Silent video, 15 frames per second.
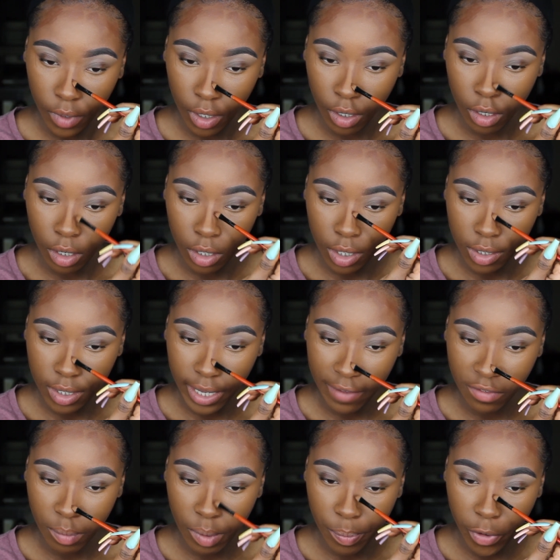and it doesn't
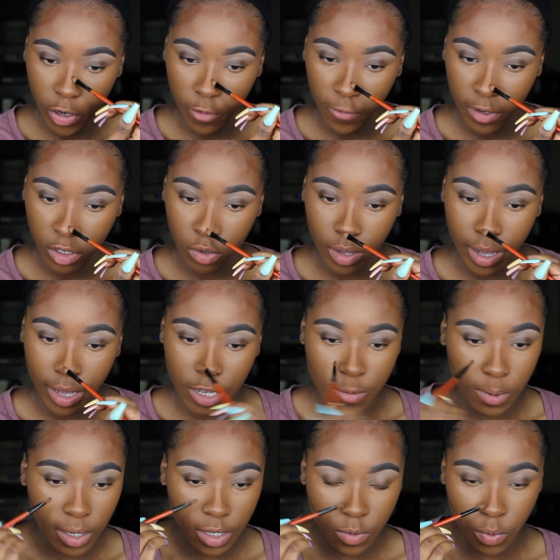have to be perfect you guys
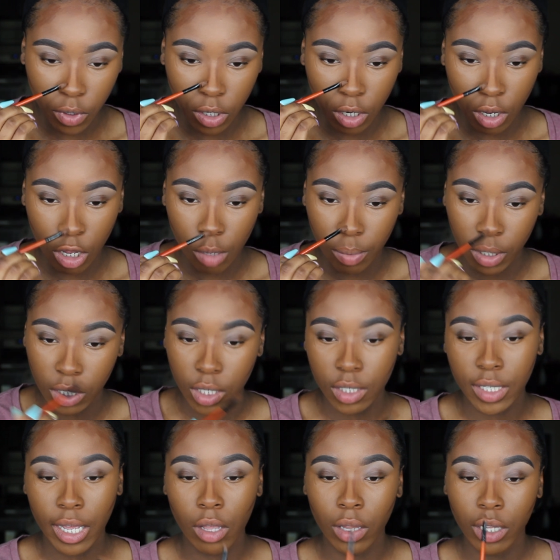because we're gonna all blend
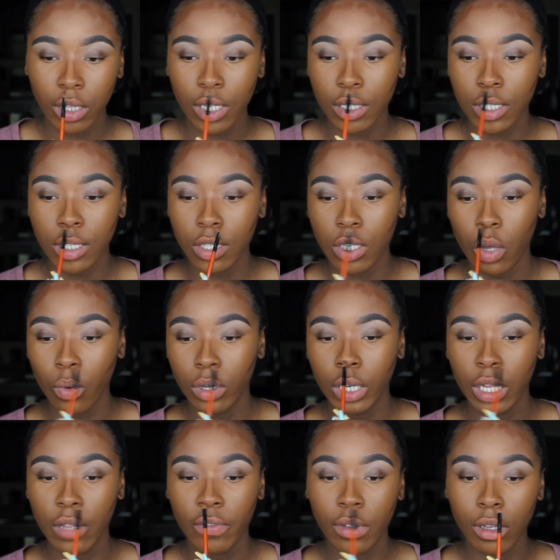this out like this is so
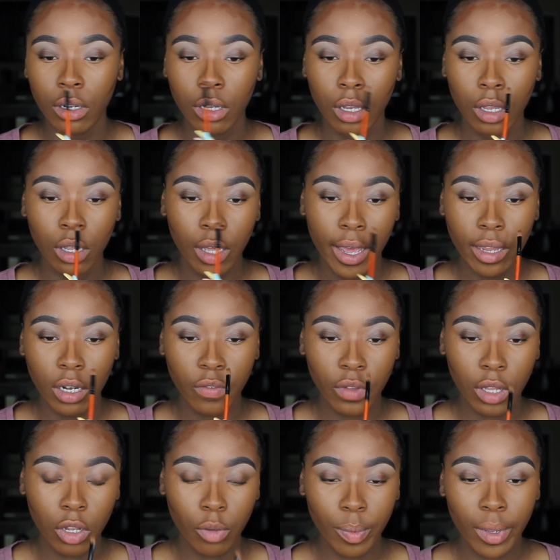uneven kind of a
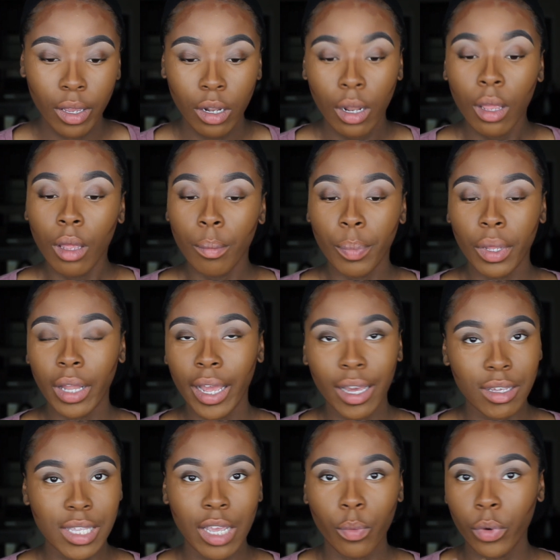little bit but like I
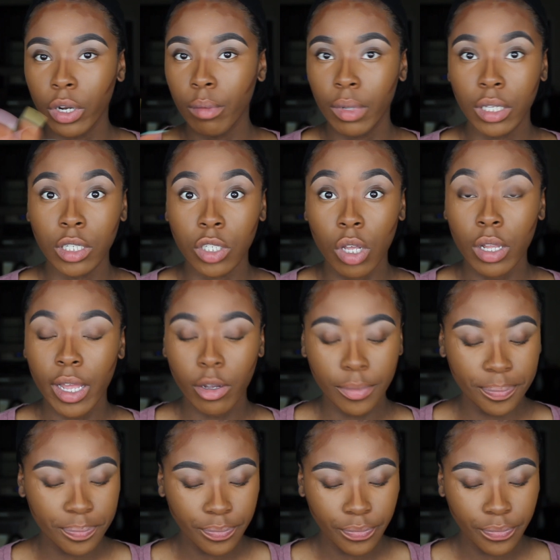said we're gonna blend this all out